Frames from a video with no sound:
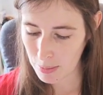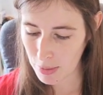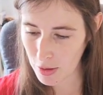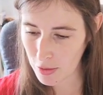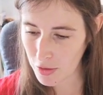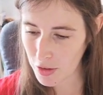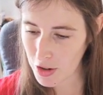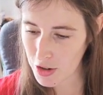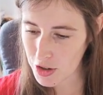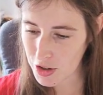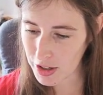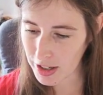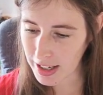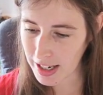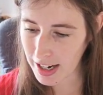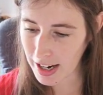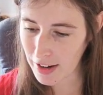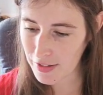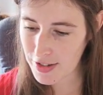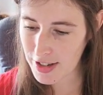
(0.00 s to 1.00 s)
But
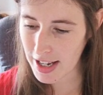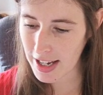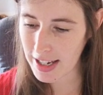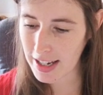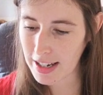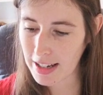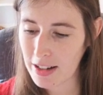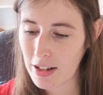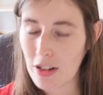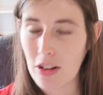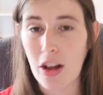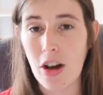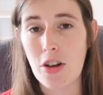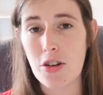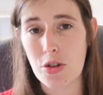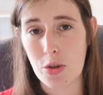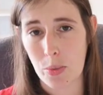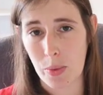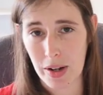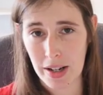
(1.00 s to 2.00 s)
fortunately, I have taken
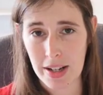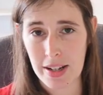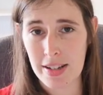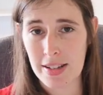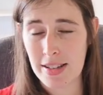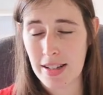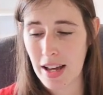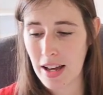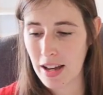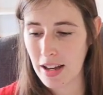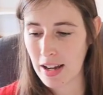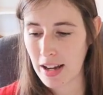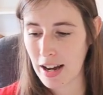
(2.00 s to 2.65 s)
larger winners.